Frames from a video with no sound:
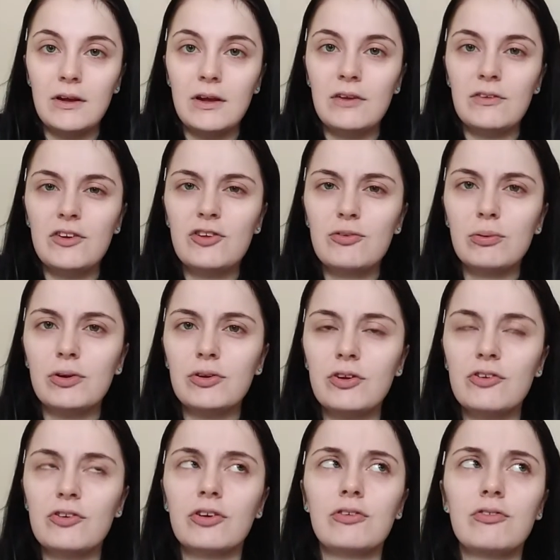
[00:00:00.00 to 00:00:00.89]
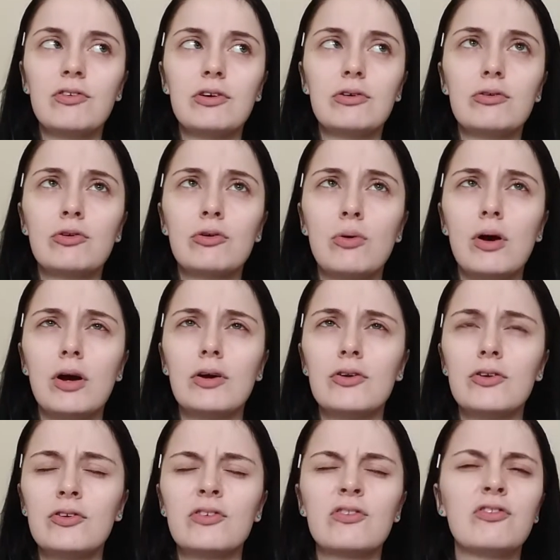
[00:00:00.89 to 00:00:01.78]
This one doesn't feel quite
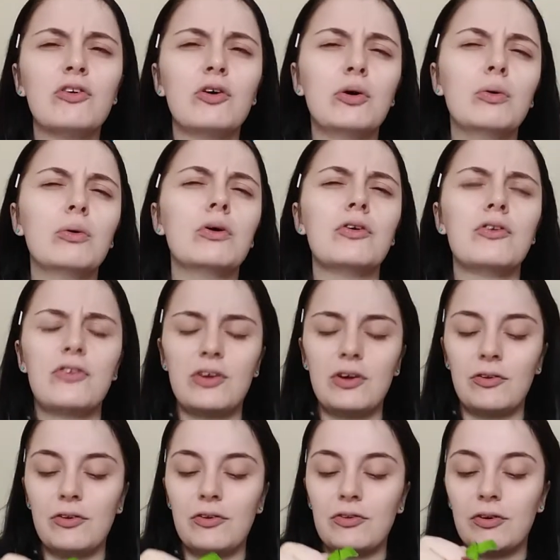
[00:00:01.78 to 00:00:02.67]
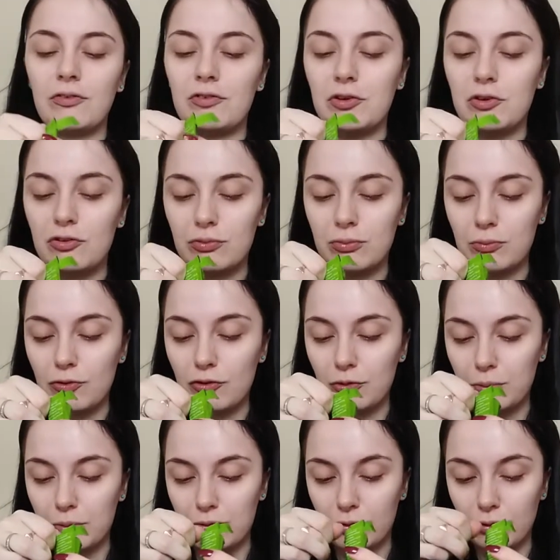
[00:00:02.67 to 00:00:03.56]
as full as the others I've used from
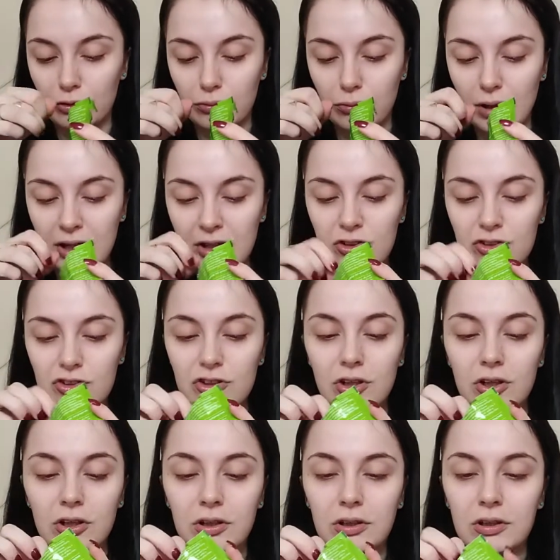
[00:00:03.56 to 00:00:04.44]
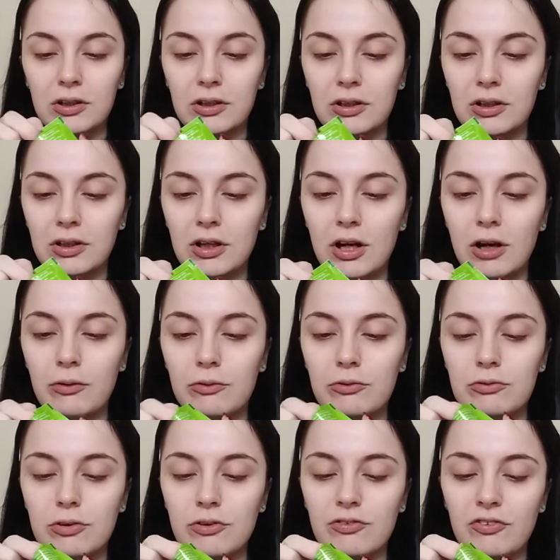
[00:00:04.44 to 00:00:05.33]
Superdrug's range. I
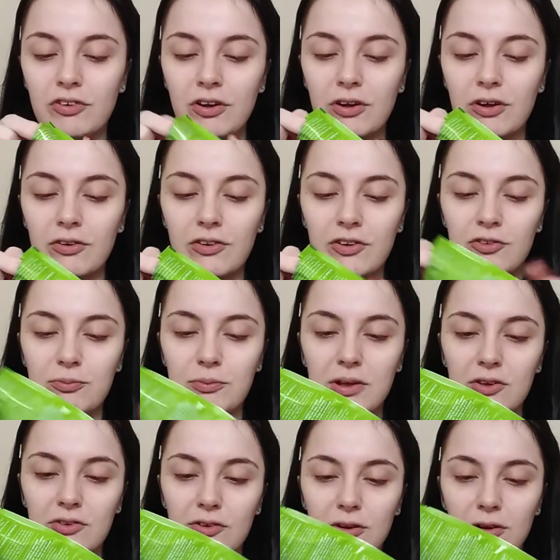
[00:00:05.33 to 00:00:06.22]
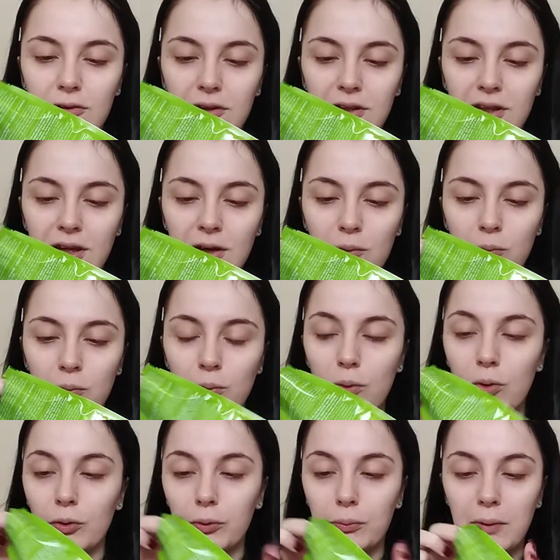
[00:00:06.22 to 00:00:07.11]
wonder if this means I'll only get
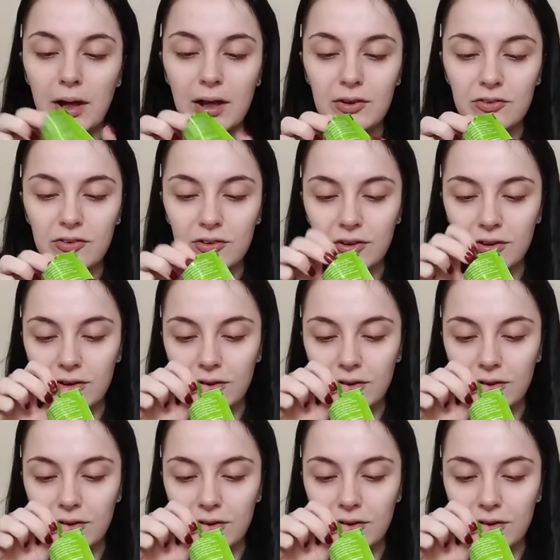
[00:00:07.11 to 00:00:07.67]
one mask.